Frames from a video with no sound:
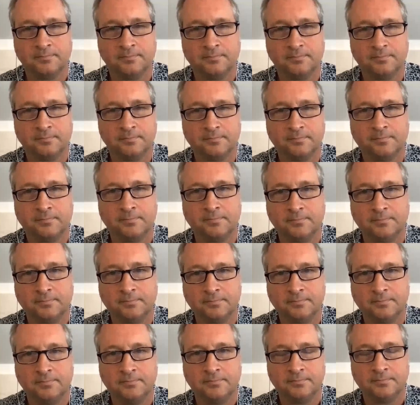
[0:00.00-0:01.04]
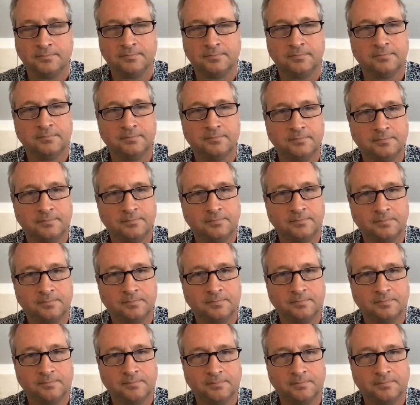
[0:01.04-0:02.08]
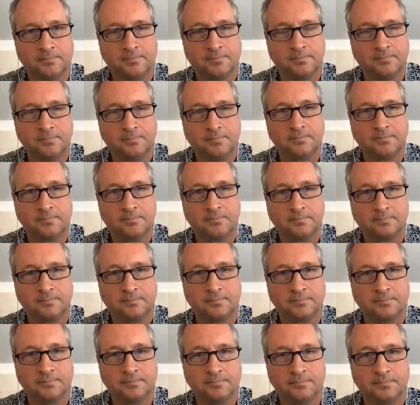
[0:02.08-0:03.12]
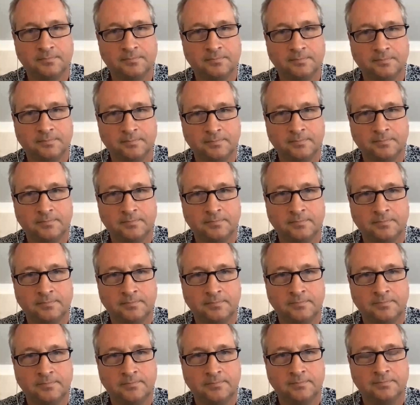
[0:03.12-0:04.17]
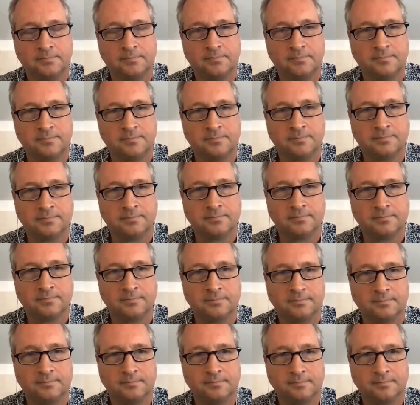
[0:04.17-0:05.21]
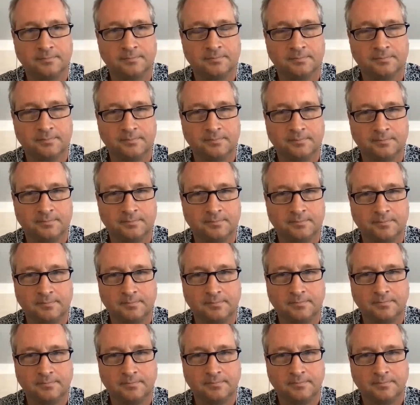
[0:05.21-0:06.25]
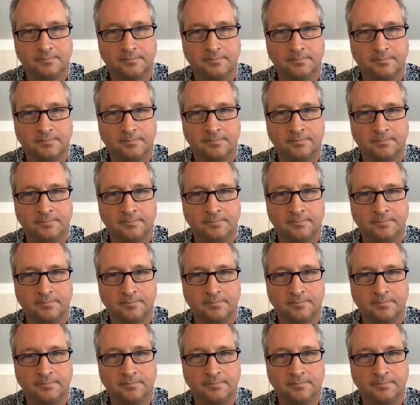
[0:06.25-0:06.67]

No words are spoken by the person on screen.